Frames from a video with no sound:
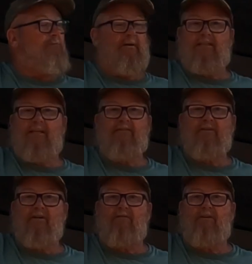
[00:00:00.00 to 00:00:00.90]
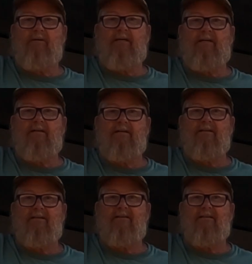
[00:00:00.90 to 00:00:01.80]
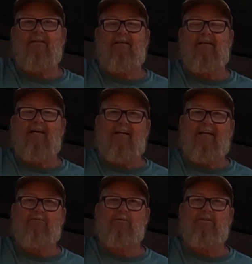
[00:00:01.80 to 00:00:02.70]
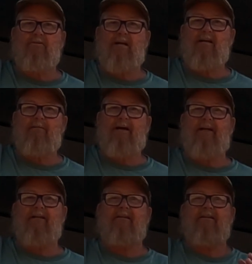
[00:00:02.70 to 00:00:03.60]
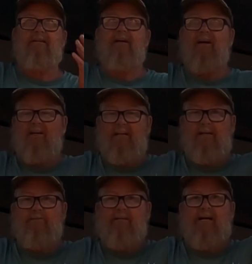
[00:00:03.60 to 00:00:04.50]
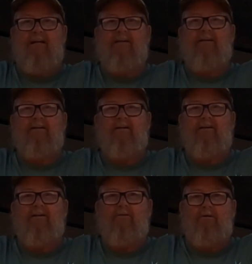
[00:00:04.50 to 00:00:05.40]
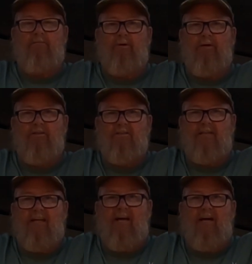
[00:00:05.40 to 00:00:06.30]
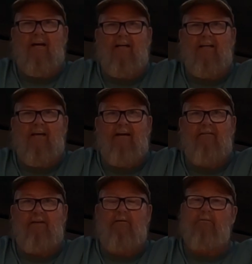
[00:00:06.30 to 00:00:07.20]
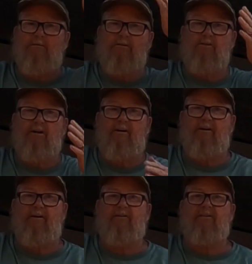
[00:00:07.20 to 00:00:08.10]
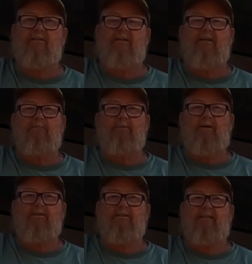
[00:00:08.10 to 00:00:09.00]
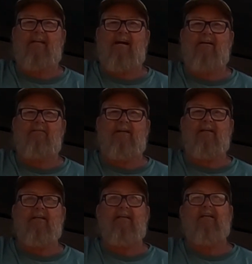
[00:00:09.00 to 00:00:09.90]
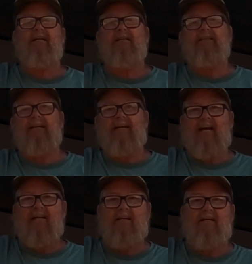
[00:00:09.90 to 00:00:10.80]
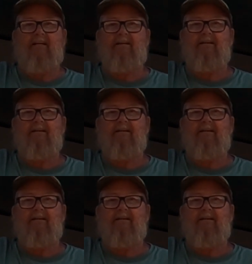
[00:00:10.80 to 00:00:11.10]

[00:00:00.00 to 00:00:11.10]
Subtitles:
But you're living off the grid, and that's what's great about it. Keep saying, we purchase a caravan, well, the majority of us purchase a caravan to get out there.